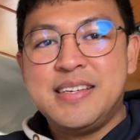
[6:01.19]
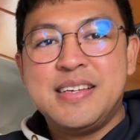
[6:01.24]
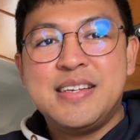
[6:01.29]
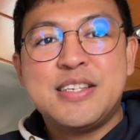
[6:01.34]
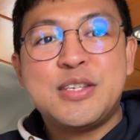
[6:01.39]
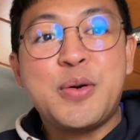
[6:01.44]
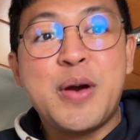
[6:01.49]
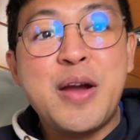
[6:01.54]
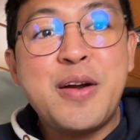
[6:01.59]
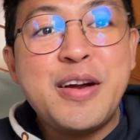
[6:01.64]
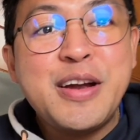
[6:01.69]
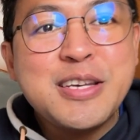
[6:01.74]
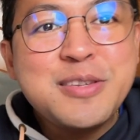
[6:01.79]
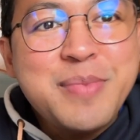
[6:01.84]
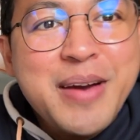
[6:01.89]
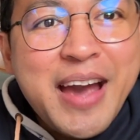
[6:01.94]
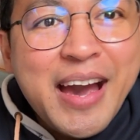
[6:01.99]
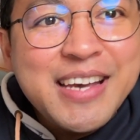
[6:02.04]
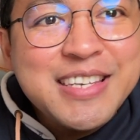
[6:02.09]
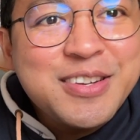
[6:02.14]
So here is
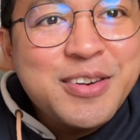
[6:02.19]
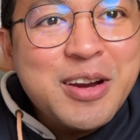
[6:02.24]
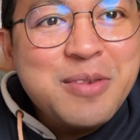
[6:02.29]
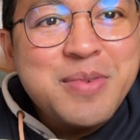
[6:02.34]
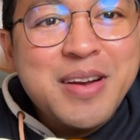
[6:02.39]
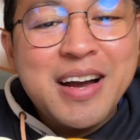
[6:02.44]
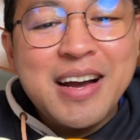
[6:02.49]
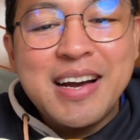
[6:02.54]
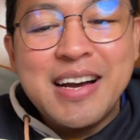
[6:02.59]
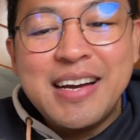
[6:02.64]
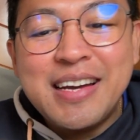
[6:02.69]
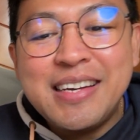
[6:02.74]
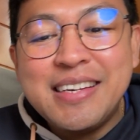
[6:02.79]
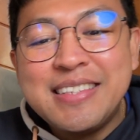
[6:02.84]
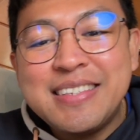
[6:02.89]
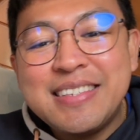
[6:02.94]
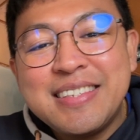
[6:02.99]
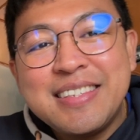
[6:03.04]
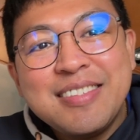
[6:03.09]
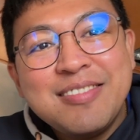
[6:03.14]
my ice cream,
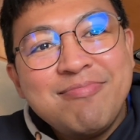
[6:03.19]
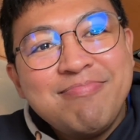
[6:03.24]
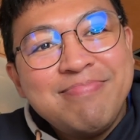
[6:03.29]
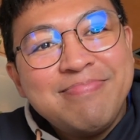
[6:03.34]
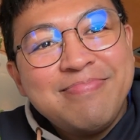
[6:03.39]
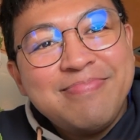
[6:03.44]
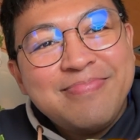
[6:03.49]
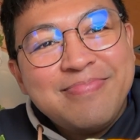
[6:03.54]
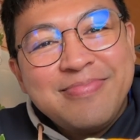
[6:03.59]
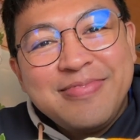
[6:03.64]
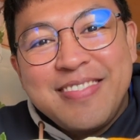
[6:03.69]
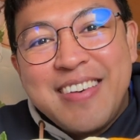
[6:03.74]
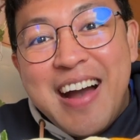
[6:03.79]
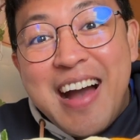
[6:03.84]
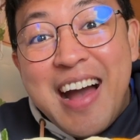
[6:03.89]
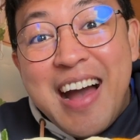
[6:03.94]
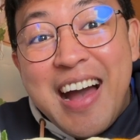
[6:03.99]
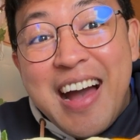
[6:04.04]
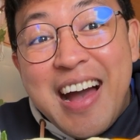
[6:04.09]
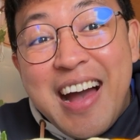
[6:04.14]
guys.
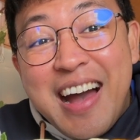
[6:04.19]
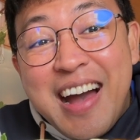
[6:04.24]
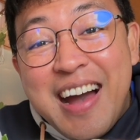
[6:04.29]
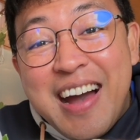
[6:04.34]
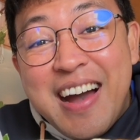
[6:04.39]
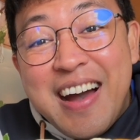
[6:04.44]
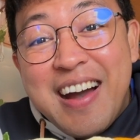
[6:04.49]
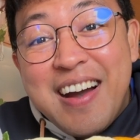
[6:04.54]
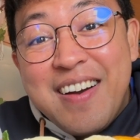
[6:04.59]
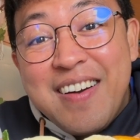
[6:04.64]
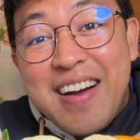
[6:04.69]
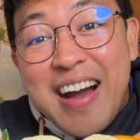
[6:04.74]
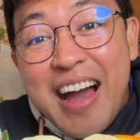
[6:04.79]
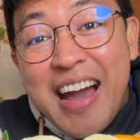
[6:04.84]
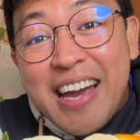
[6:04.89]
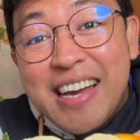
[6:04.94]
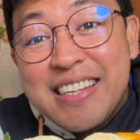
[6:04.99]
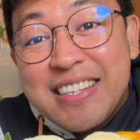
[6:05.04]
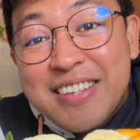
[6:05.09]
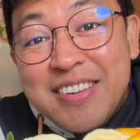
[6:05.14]
Wow,
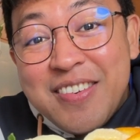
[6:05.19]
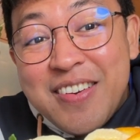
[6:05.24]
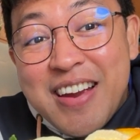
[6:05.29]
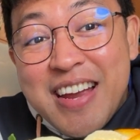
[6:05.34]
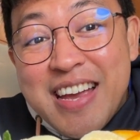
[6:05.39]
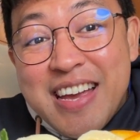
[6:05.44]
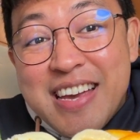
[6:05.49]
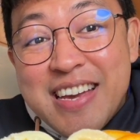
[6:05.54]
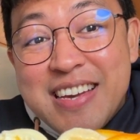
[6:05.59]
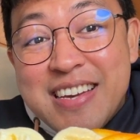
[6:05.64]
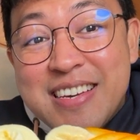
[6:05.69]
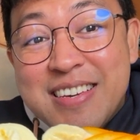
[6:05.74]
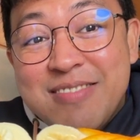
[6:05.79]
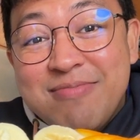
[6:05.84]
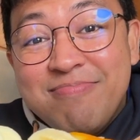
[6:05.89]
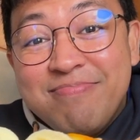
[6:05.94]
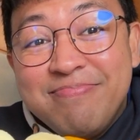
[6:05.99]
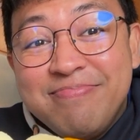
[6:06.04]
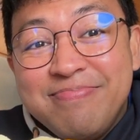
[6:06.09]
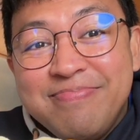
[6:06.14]
ice
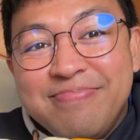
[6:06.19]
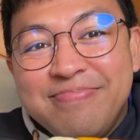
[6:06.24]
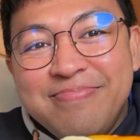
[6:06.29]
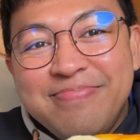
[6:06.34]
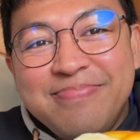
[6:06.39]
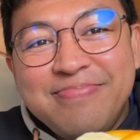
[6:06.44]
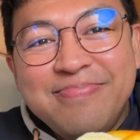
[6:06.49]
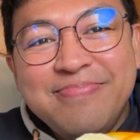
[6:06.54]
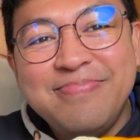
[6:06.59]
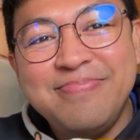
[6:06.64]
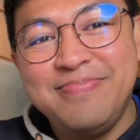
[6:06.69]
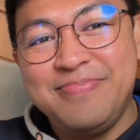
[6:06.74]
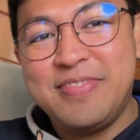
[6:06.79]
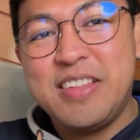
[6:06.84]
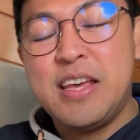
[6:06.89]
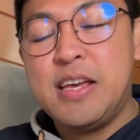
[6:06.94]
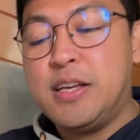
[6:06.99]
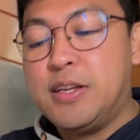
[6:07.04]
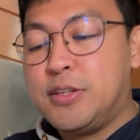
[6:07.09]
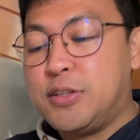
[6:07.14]
cream.
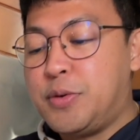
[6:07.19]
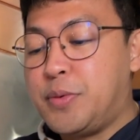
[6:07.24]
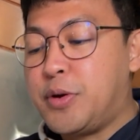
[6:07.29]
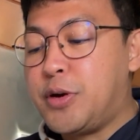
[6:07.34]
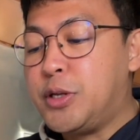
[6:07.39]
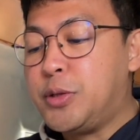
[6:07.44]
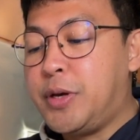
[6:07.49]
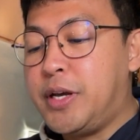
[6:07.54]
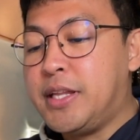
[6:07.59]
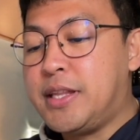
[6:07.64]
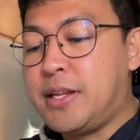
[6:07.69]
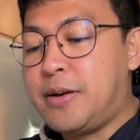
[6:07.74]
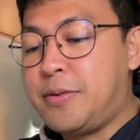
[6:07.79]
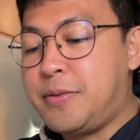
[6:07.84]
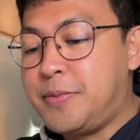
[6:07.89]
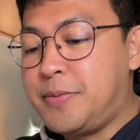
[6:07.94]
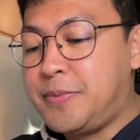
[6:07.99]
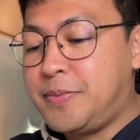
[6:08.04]
So we're going to eat now.